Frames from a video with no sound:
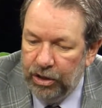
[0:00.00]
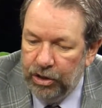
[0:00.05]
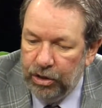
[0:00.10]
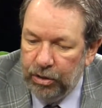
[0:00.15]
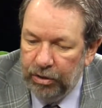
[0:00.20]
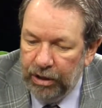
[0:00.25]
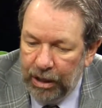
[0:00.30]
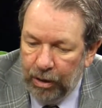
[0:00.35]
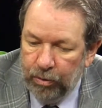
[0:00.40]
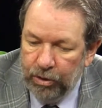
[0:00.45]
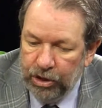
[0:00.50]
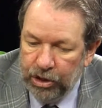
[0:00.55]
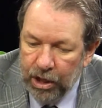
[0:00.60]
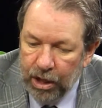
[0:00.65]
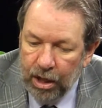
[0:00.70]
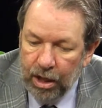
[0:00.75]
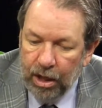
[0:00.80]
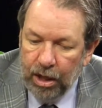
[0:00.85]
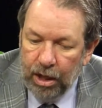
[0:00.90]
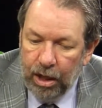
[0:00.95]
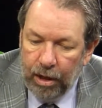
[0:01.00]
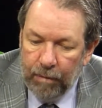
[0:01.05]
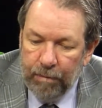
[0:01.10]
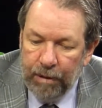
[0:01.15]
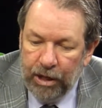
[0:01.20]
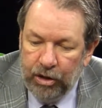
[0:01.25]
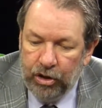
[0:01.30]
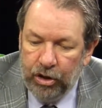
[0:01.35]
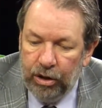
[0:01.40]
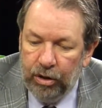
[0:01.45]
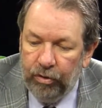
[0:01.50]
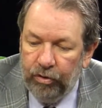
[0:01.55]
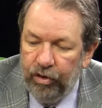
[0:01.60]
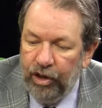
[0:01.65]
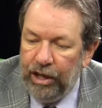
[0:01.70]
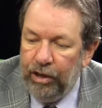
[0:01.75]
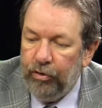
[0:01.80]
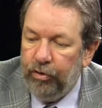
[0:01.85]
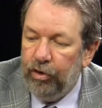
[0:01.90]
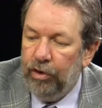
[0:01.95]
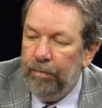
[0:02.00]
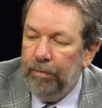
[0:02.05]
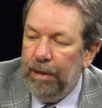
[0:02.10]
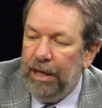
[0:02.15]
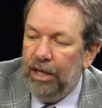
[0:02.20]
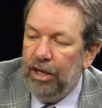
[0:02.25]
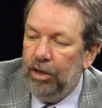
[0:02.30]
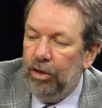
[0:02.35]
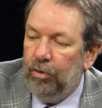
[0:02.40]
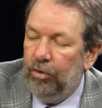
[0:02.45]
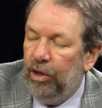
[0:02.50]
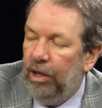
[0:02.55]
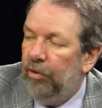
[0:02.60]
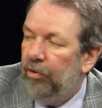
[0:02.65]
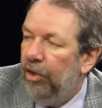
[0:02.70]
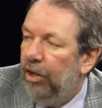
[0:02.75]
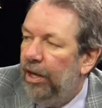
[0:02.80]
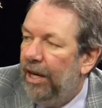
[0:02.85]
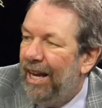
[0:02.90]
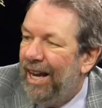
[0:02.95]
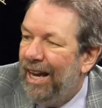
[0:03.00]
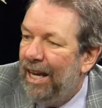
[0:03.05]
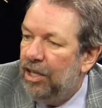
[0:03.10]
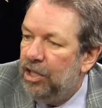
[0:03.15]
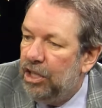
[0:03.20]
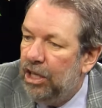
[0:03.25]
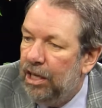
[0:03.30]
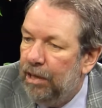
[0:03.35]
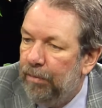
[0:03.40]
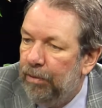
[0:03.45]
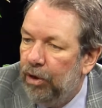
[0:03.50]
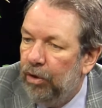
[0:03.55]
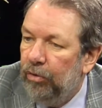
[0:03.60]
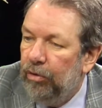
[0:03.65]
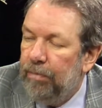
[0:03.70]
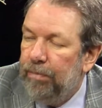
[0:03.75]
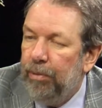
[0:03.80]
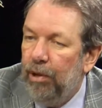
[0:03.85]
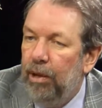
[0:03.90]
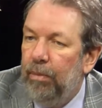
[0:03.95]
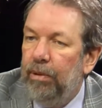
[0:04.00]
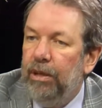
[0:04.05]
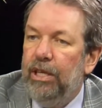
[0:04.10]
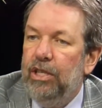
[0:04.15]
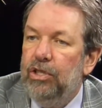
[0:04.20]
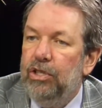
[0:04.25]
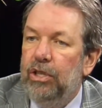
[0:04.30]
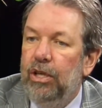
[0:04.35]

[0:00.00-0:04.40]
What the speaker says: So that was a major defeat for many of the very anti-immigrant Republicans,